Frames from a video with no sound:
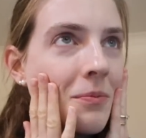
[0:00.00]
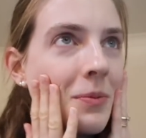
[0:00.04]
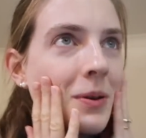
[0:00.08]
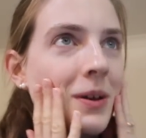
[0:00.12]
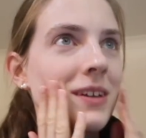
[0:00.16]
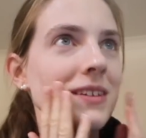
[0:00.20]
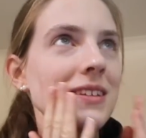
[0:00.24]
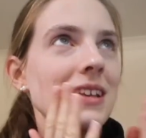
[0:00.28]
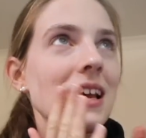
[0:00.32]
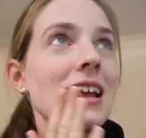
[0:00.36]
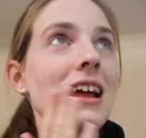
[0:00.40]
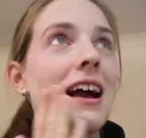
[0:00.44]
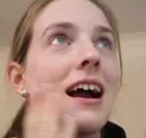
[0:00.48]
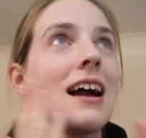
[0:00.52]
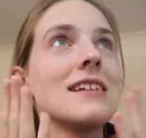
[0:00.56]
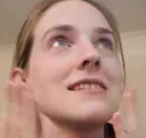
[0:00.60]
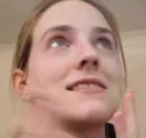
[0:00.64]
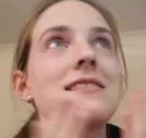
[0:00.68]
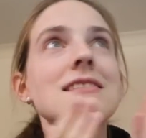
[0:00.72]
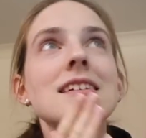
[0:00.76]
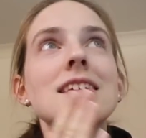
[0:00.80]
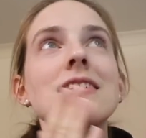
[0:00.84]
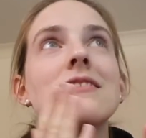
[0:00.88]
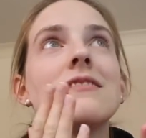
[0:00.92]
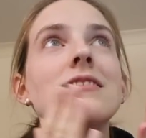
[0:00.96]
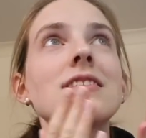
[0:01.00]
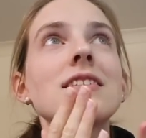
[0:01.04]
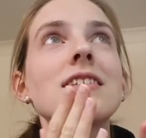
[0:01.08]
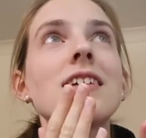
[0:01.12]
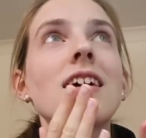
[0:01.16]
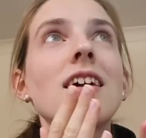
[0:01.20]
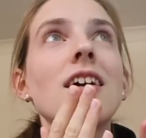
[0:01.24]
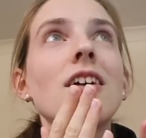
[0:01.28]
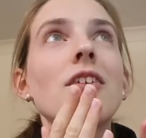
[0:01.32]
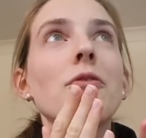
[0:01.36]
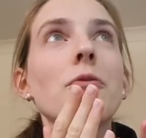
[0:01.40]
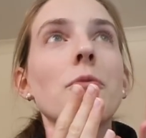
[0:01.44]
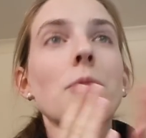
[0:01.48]
because I did
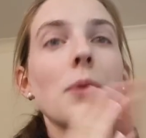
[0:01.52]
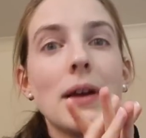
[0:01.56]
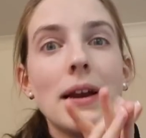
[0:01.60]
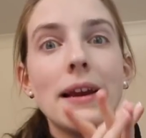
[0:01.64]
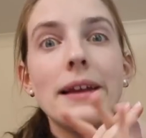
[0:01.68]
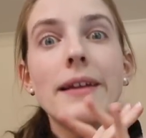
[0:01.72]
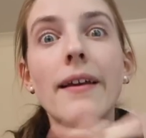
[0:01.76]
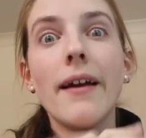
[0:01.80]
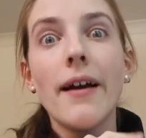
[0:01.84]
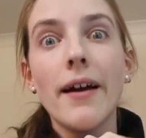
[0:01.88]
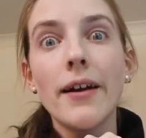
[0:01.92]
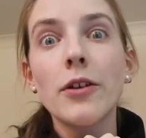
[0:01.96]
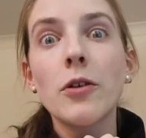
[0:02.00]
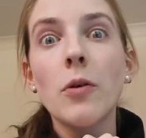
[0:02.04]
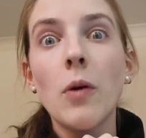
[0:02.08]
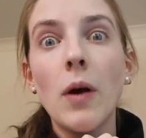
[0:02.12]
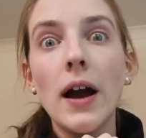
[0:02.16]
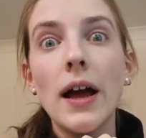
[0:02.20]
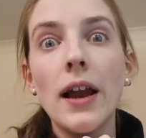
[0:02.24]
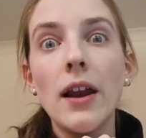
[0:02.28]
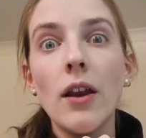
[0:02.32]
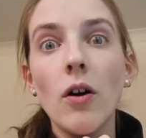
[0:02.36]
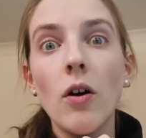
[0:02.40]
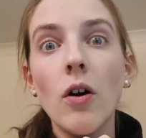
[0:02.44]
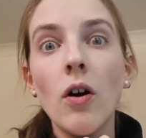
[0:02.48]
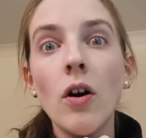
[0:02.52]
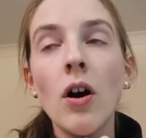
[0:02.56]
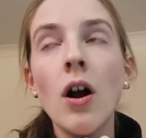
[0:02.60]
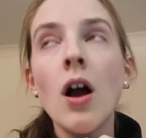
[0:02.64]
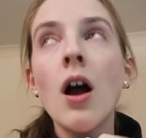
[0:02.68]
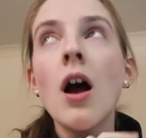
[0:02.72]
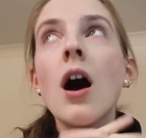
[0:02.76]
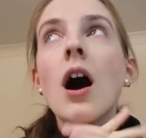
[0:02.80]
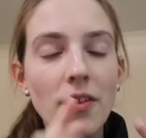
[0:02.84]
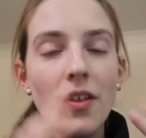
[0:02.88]
really learn quite a lot.